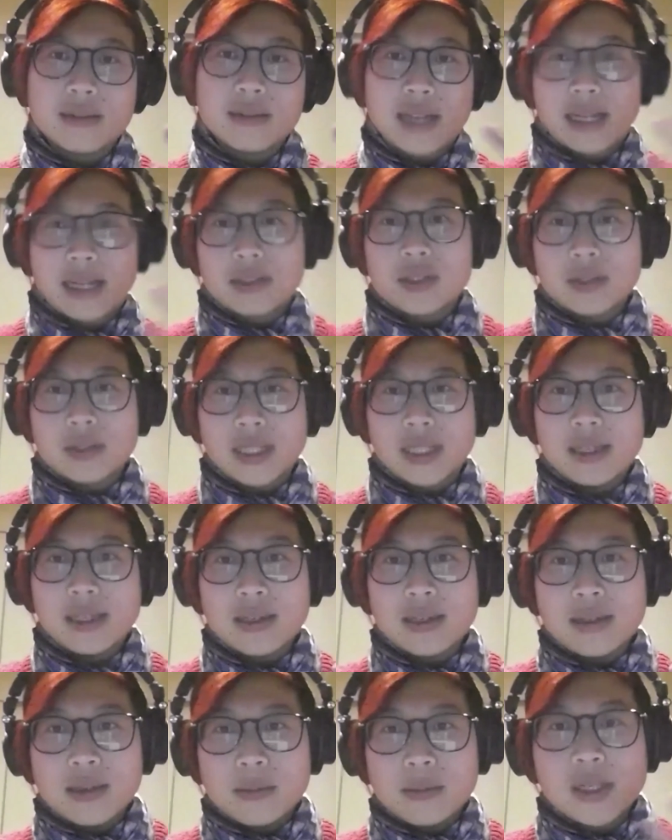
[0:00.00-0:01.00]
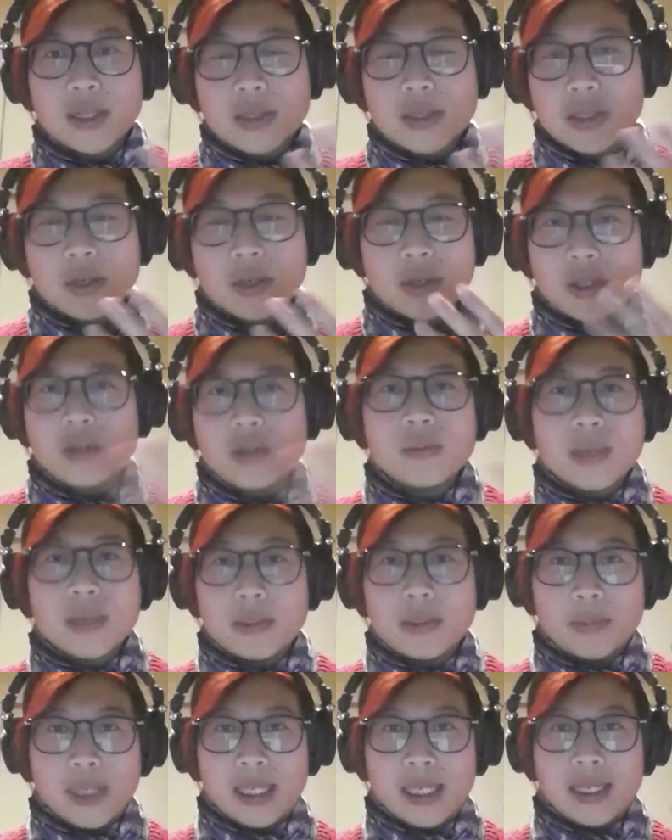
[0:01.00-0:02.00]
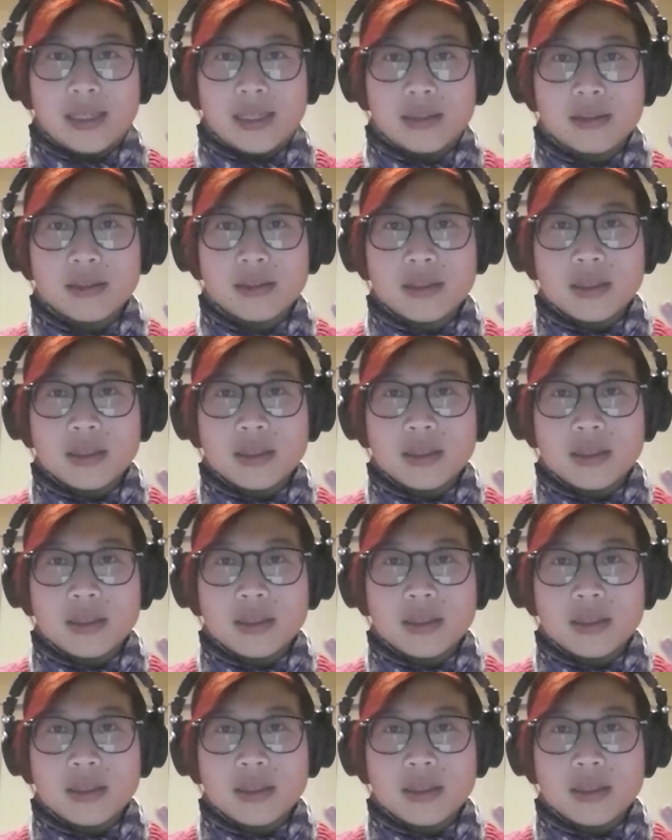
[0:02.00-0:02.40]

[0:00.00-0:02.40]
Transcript: actually, because you're a human being,